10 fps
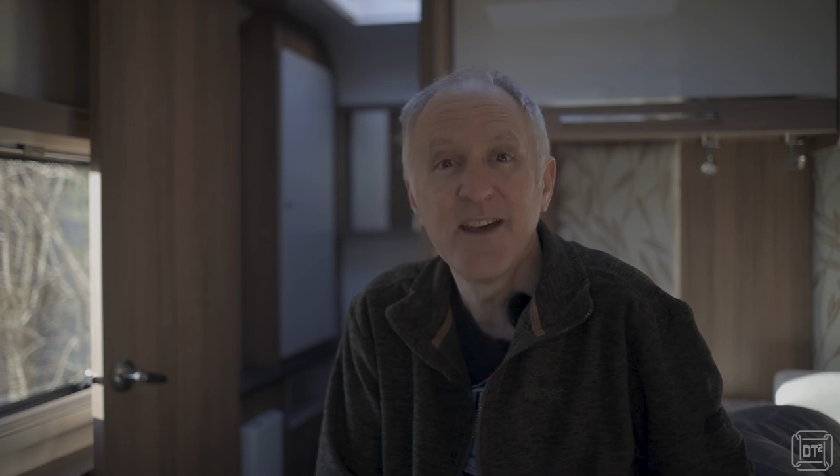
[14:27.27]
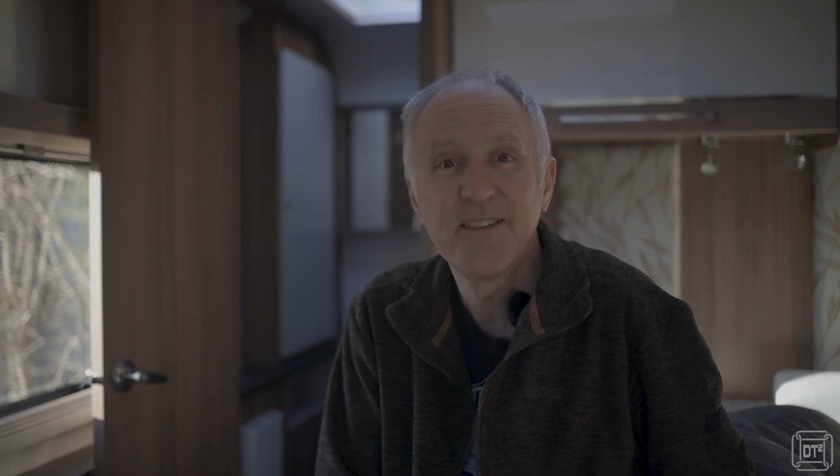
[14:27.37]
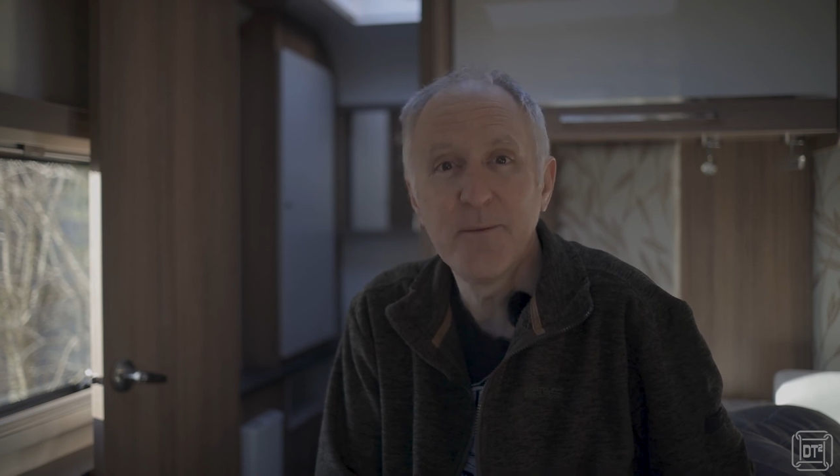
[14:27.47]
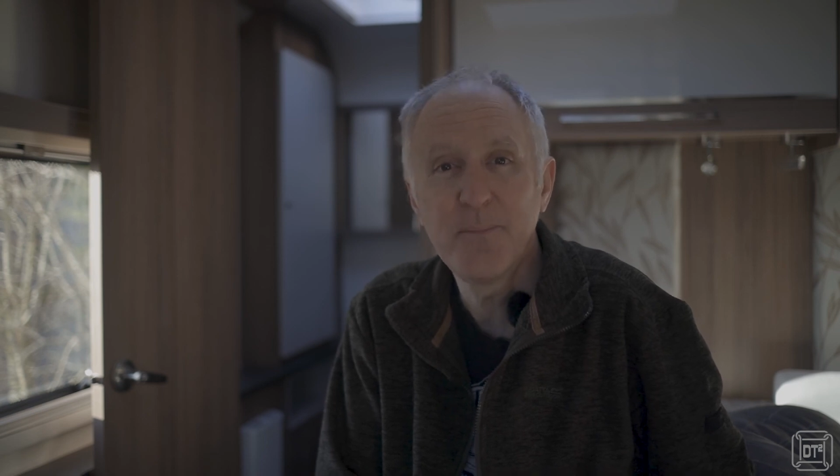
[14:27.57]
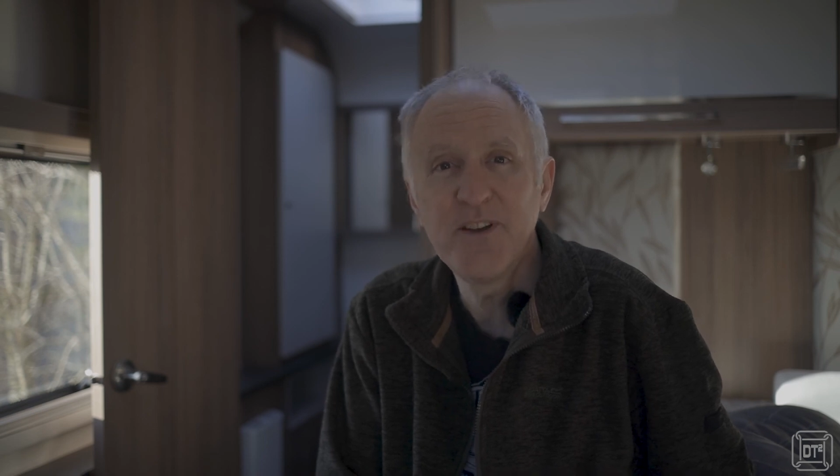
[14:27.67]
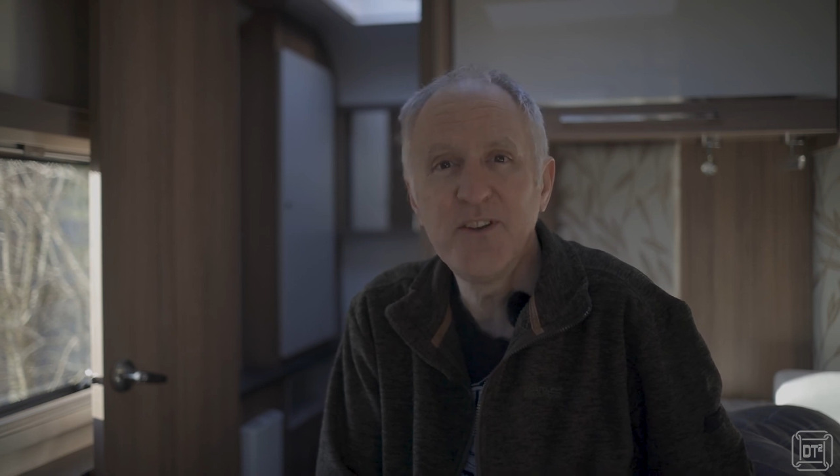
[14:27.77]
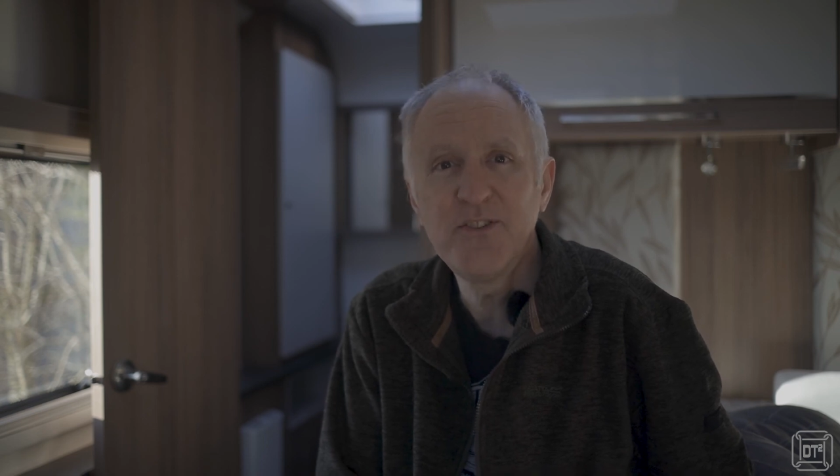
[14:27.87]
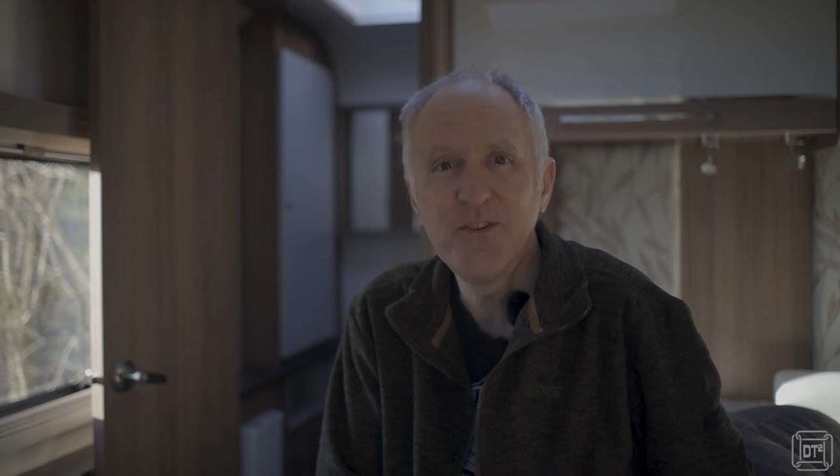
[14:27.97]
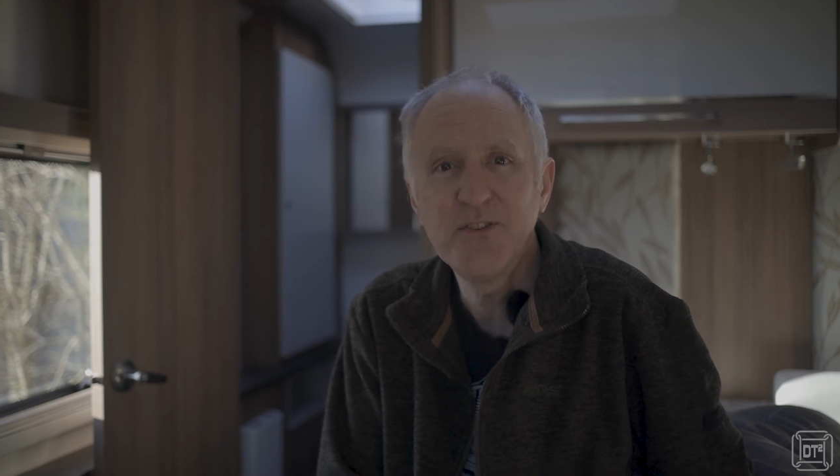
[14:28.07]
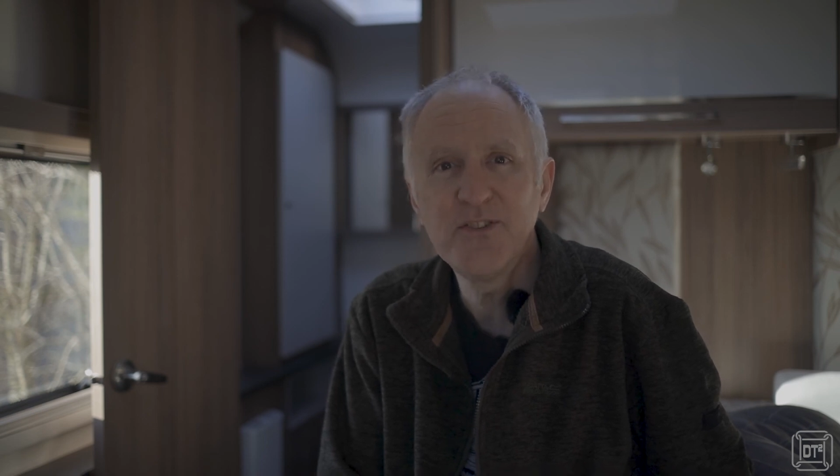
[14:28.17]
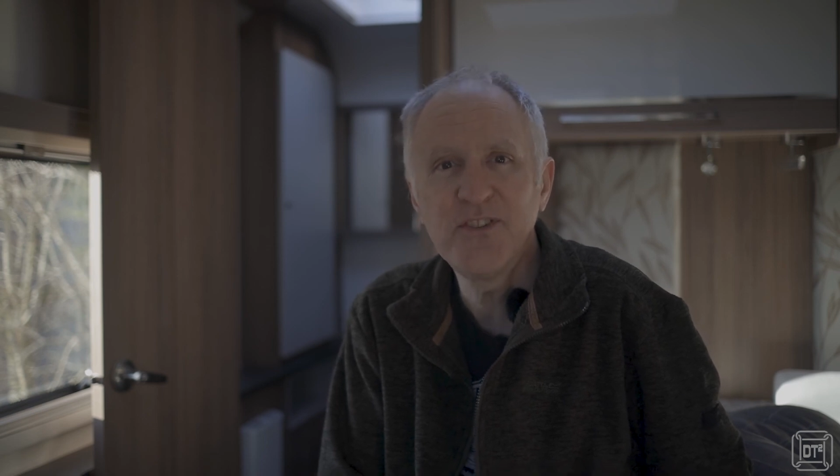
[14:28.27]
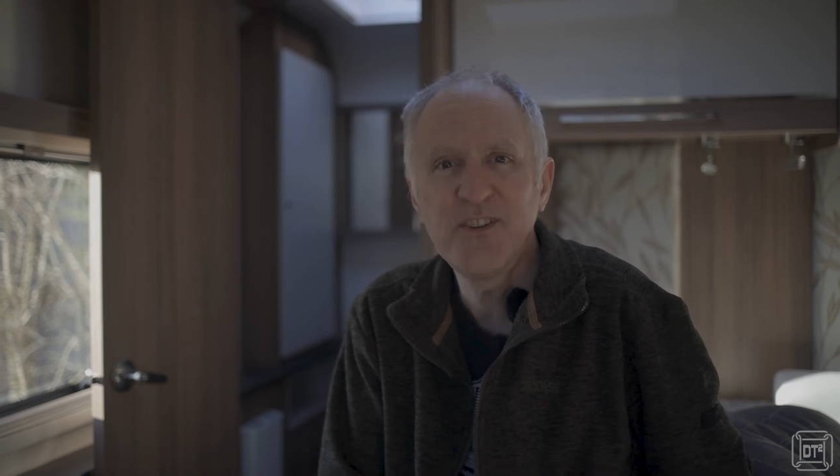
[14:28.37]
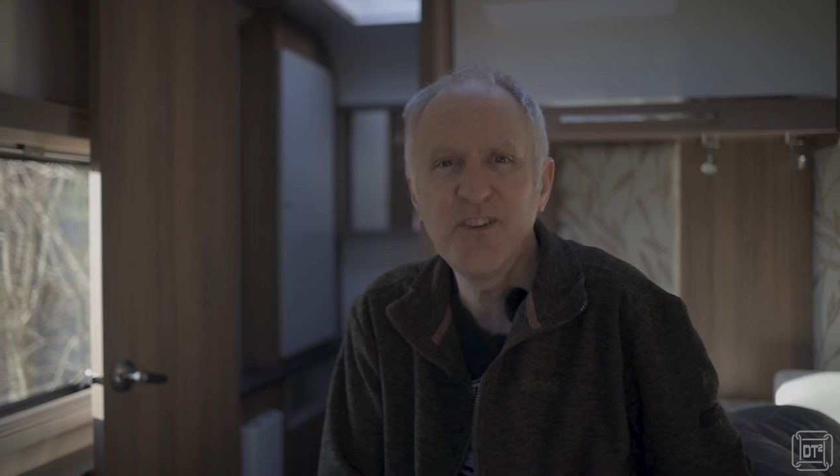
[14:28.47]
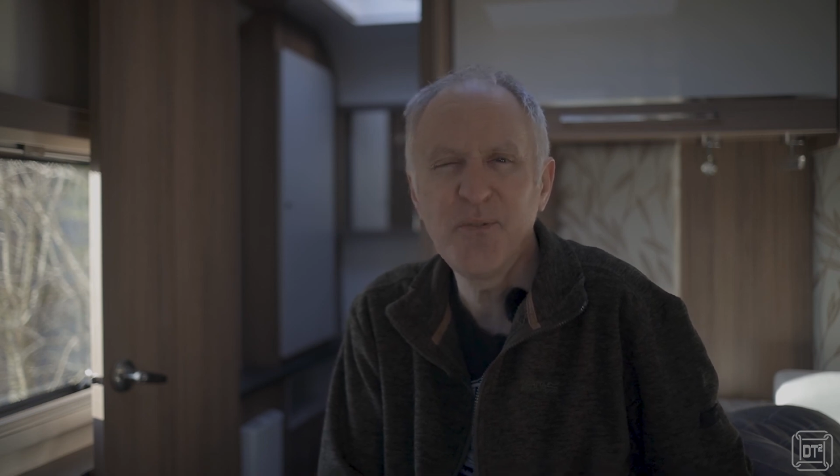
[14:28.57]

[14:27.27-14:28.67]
then please do consider